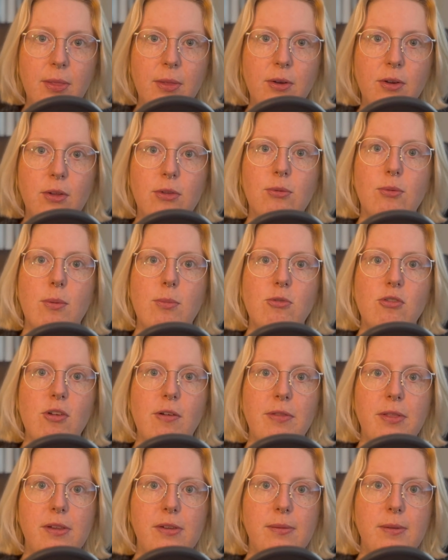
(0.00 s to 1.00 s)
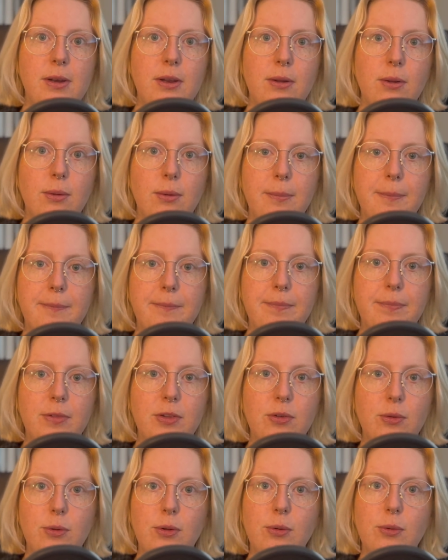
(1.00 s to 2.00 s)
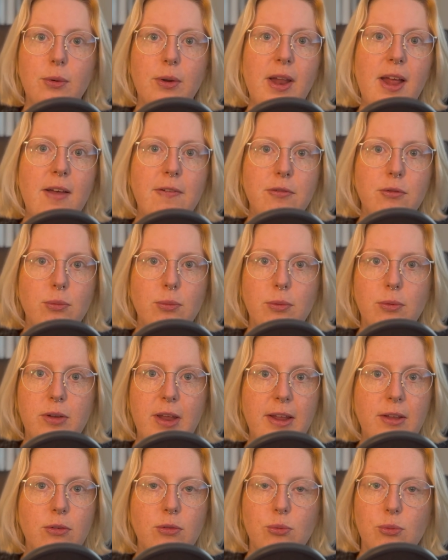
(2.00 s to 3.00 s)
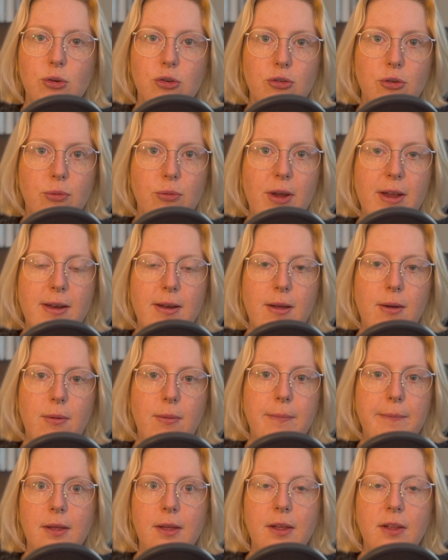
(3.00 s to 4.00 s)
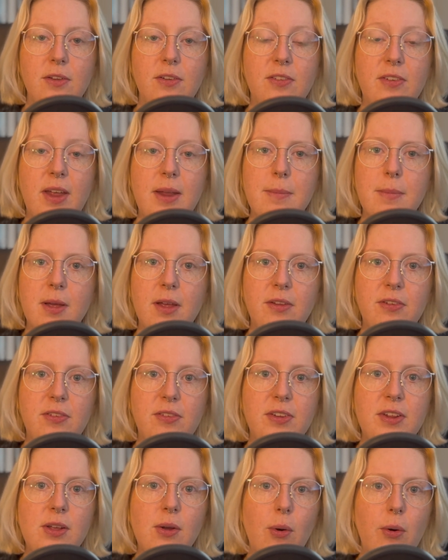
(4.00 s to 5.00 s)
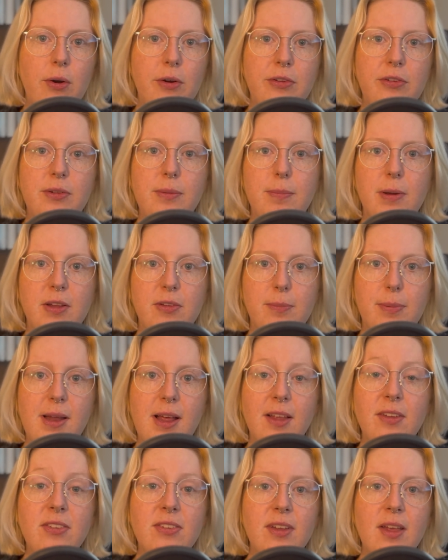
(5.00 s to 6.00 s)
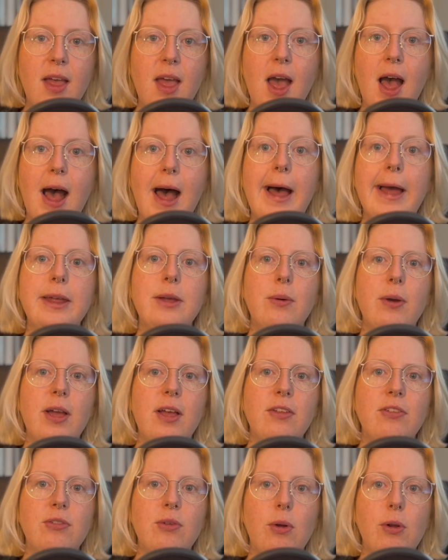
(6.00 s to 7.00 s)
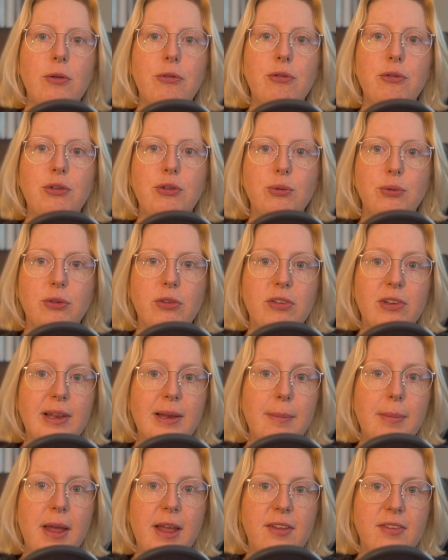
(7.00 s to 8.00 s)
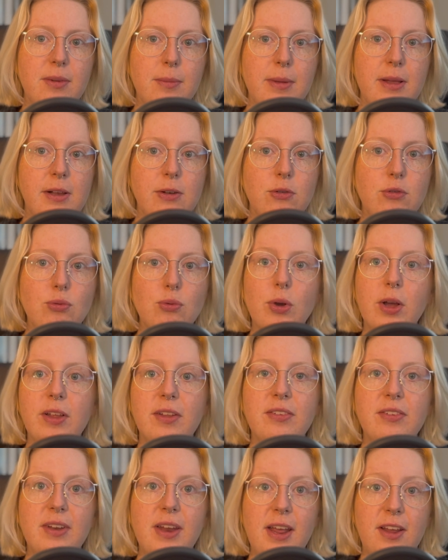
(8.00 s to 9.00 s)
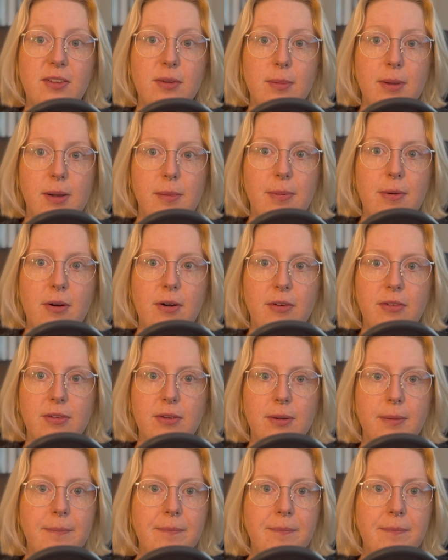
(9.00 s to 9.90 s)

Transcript: description of this video, so you don't have to take a screenshot right now. Same as C or C++, iOS also uses libxml2 as an XML parser.